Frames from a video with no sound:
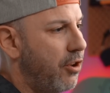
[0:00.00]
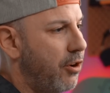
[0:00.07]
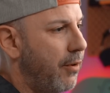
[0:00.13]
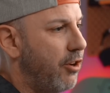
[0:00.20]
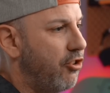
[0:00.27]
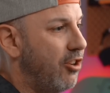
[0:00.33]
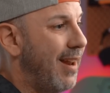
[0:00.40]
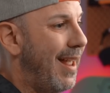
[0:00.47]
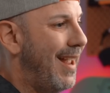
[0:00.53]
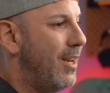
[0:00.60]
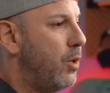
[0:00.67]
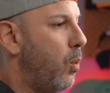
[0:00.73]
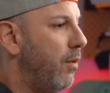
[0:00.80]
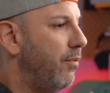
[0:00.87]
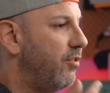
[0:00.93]
generation
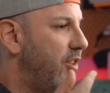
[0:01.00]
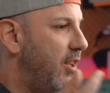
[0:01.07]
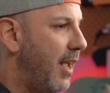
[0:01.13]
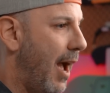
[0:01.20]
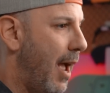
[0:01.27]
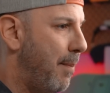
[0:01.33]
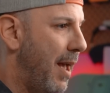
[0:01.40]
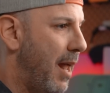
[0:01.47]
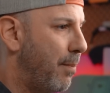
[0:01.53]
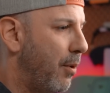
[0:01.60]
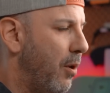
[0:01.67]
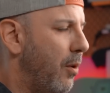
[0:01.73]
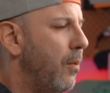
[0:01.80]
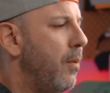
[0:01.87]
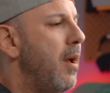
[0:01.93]
A12Z iPad
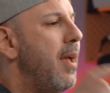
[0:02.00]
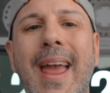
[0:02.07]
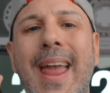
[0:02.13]
Pro,